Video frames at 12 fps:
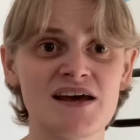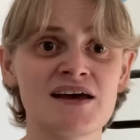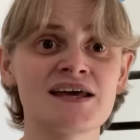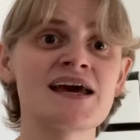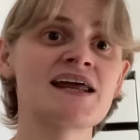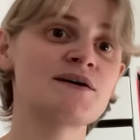
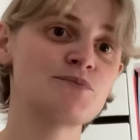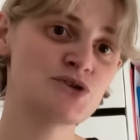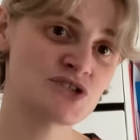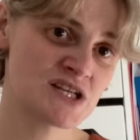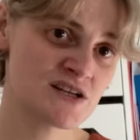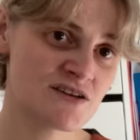"Can I put
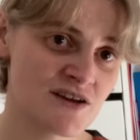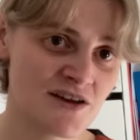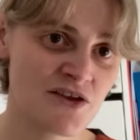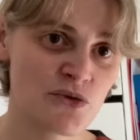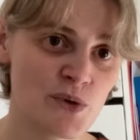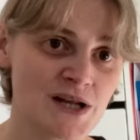in another
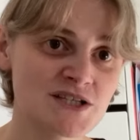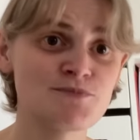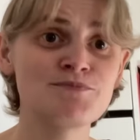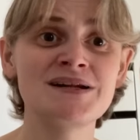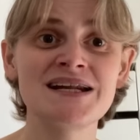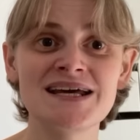thread,
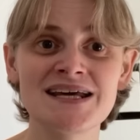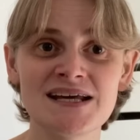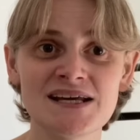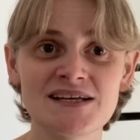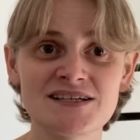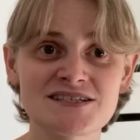
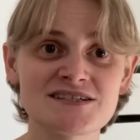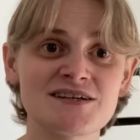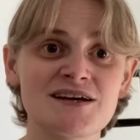please?